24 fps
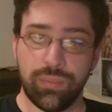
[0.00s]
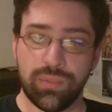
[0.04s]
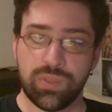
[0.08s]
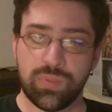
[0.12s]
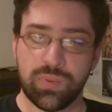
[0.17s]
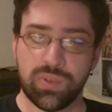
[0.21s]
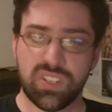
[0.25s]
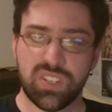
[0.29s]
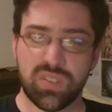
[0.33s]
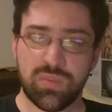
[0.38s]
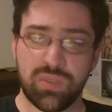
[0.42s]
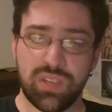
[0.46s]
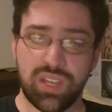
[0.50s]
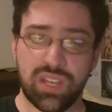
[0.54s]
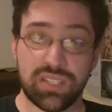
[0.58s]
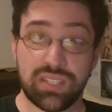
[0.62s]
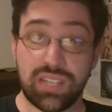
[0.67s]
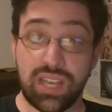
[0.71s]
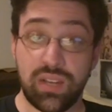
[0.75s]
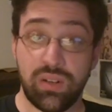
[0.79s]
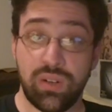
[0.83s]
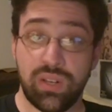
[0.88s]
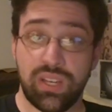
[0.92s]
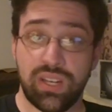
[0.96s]
especially because
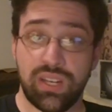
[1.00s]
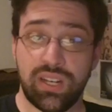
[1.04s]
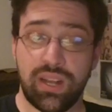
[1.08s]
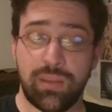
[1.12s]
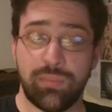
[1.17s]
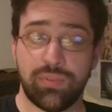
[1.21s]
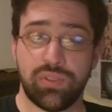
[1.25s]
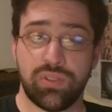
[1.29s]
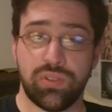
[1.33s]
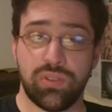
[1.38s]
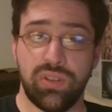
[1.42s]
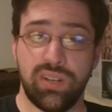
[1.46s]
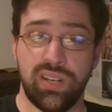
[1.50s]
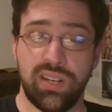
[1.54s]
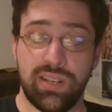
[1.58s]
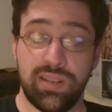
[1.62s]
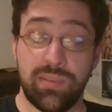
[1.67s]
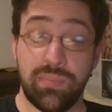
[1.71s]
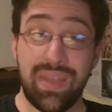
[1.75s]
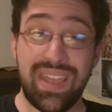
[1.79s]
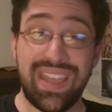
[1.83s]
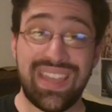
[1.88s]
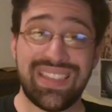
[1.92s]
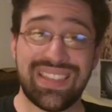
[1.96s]
I don't get an opportunity
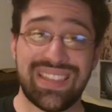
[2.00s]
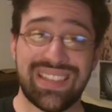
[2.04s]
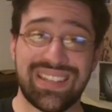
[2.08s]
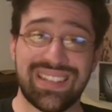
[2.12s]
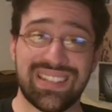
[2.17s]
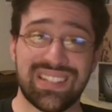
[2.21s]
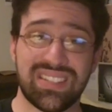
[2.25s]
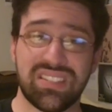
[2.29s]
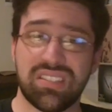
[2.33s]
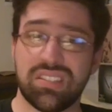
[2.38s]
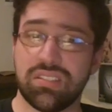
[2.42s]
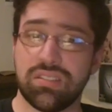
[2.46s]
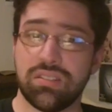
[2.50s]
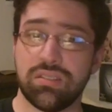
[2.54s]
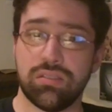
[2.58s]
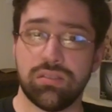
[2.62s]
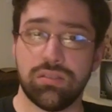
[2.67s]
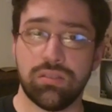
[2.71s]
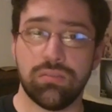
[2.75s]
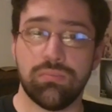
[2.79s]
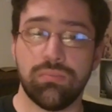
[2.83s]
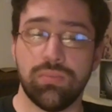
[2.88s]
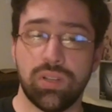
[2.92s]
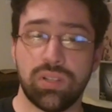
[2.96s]
to make things
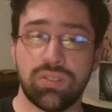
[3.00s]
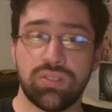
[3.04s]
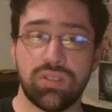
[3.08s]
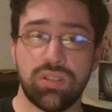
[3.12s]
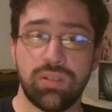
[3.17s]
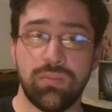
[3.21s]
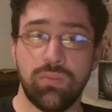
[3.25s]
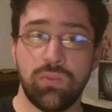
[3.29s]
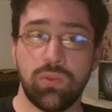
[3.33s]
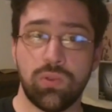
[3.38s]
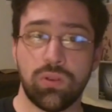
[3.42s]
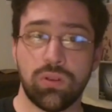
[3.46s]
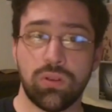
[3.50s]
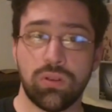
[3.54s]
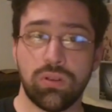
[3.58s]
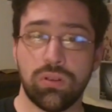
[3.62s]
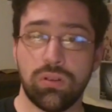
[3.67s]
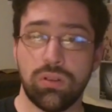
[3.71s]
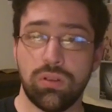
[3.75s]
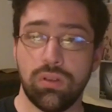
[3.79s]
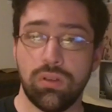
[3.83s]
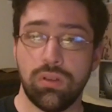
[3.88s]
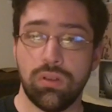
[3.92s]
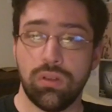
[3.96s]
much anymore.
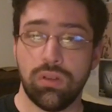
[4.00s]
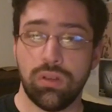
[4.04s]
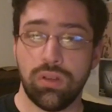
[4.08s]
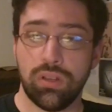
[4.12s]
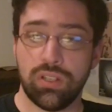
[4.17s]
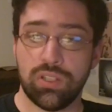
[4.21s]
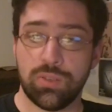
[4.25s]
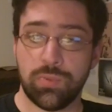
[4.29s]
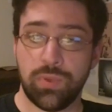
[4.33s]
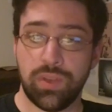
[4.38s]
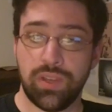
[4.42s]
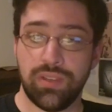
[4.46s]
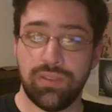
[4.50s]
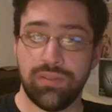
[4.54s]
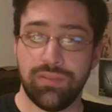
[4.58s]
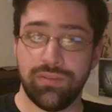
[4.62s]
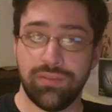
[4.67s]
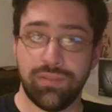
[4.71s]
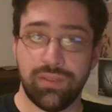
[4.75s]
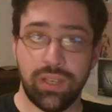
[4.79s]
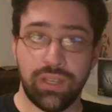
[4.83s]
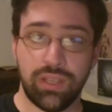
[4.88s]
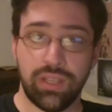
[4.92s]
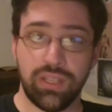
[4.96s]
I spend
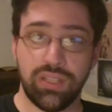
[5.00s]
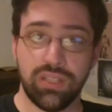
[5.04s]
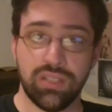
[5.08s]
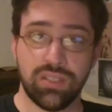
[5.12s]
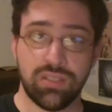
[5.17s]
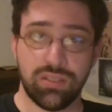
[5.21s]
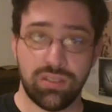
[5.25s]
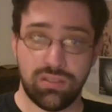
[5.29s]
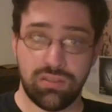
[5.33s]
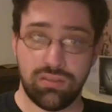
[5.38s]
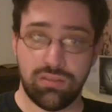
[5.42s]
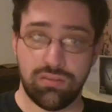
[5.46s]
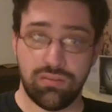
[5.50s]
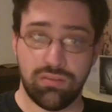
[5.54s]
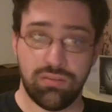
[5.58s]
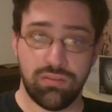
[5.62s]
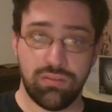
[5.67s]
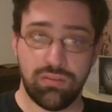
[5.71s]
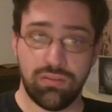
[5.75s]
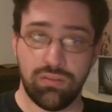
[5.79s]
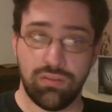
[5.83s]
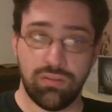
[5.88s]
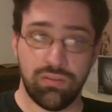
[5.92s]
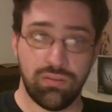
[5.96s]
at least
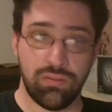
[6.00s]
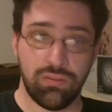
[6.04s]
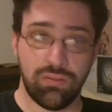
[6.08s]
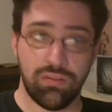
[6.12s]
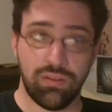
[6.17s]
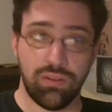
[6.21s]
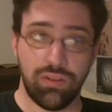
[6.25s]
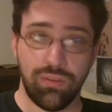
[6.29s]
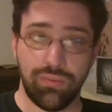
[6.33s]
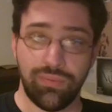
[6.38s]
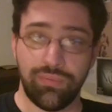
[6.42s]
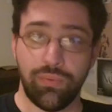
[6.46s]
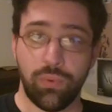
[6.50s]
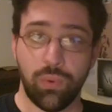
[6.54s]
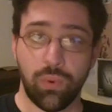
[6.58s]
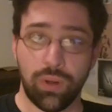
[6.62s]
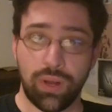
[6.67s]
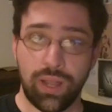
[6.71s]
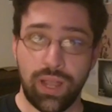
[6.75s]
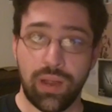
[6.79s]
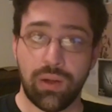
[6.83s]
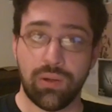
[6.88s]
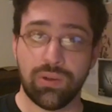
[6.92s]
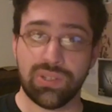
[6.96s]

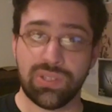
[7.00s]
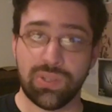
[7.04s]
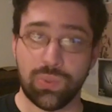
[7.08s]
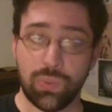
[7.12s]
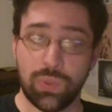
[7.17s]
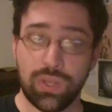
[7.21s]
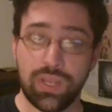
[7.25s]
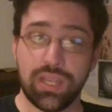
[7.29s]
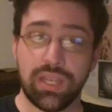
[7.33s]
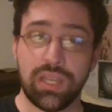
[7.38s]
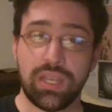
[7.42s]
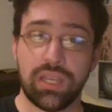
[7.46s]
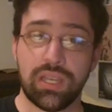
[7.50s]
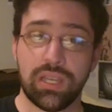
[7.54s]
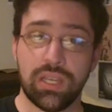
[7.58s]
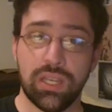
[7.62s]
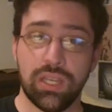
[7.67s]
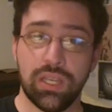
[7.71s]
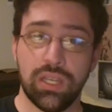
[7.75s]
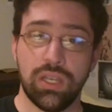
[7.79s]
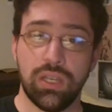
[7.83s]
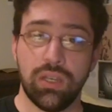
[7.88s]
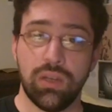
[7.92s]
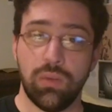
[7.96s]
40 hours a week
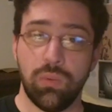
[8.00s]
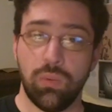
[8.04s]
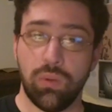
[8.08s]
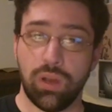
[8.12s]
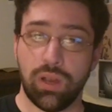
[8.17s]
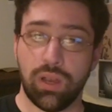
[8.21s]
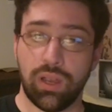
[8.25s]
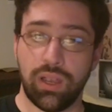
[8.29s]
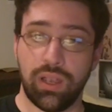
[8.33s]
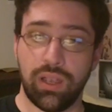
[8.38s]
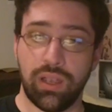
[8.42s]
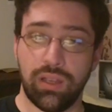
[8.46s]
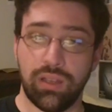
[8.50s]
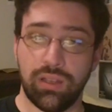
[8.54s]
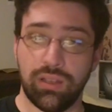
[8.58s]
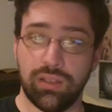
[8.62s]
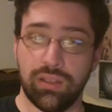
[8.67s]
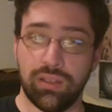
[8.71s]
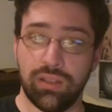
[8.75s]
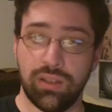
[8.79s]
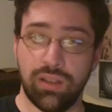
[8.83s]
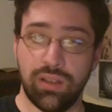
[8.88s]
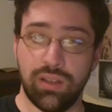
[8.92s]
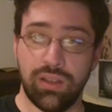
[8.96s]
working
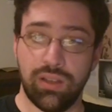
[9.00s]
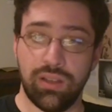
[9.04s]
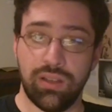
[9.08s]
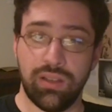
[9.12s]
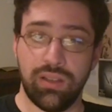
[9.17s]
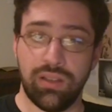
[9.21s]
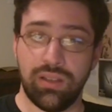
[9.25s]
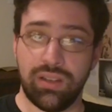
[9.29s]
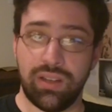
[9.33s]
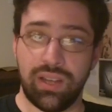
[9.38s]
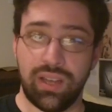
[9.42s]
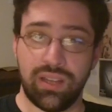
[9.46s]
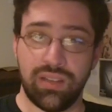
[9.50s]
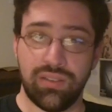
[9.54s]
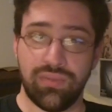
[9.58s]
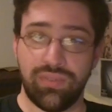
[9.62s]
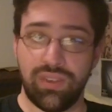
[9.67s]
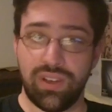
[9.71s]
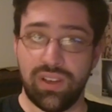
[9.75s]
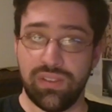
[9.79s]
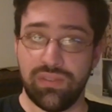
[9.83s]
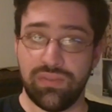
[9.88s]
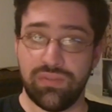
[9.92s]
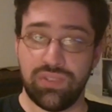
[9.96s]
a
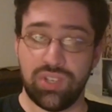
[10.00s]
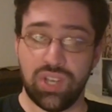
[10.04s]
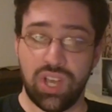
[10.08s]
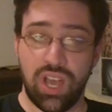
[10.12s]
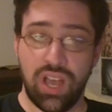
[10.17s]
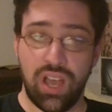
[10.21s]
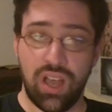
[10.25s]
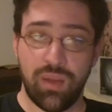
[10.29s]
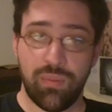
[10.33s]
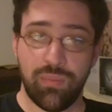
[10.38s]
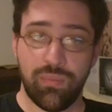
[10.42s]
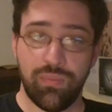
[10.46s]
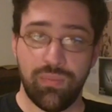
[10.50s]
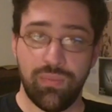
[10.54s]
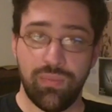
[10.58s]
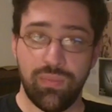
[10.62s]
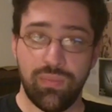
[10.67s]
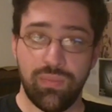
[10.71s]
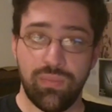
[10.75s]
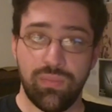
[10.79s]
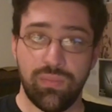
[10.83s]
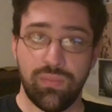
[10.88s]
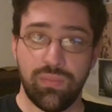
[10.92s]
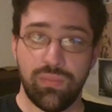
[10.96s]
9-to-5 job
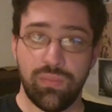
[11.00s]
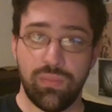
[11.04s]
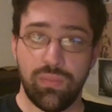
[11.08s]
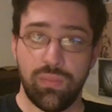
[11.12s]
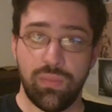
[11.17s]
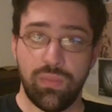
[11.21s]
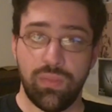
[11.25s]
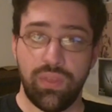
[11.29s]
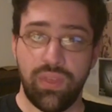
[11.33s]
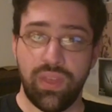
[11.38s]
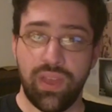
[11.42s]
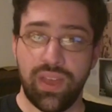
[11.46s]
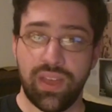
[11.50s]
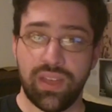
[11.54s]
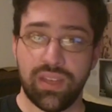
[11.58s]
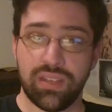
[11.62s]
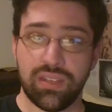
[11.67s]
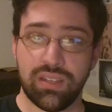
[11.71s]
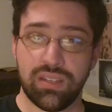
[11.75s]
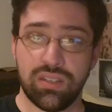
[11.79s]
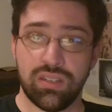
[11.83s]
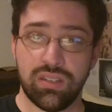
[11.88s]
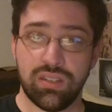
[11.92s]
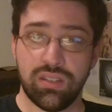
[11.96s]

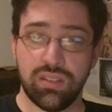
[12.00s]
that